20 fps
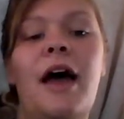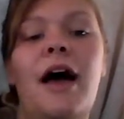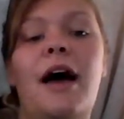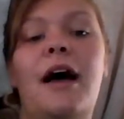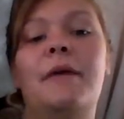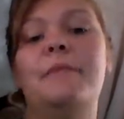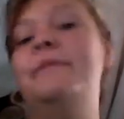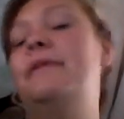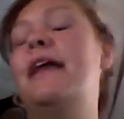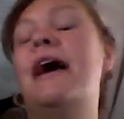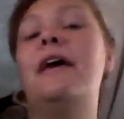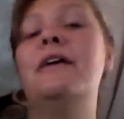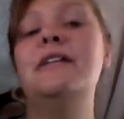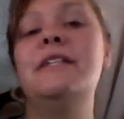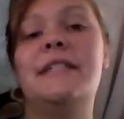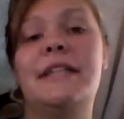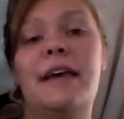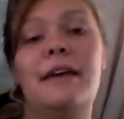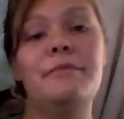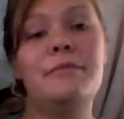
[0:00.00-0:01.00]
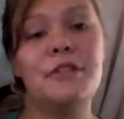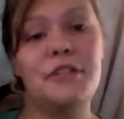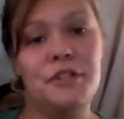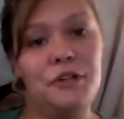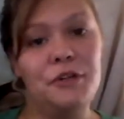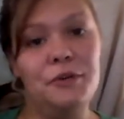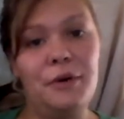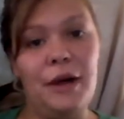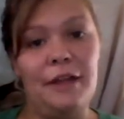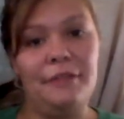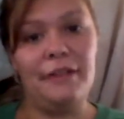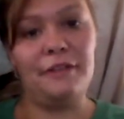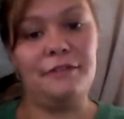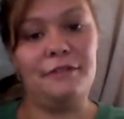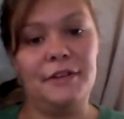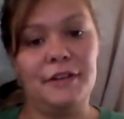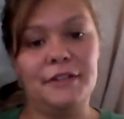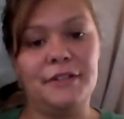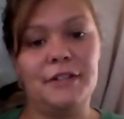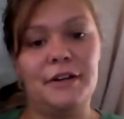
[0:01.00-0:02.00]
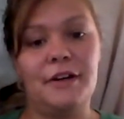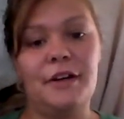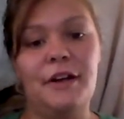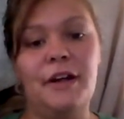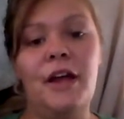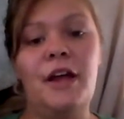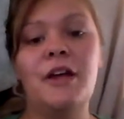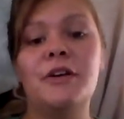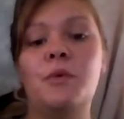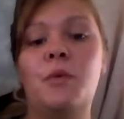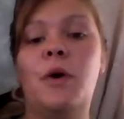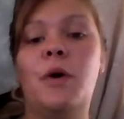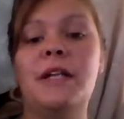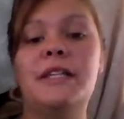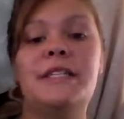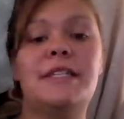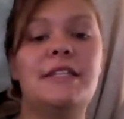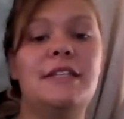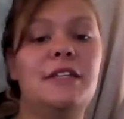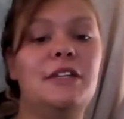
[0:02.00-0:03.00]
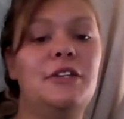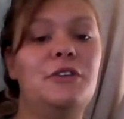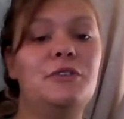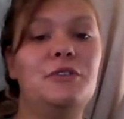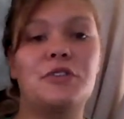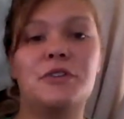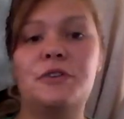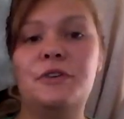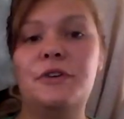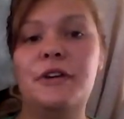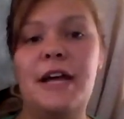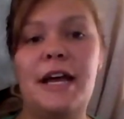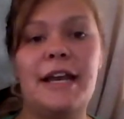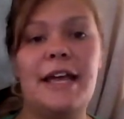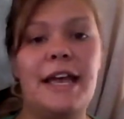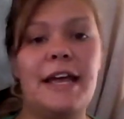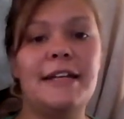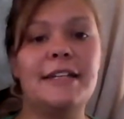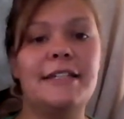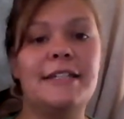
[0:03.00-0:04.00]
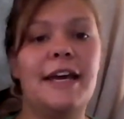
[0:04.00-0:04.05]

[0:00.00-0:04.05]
Now it's time to screw on that filter. Once you screw it on hand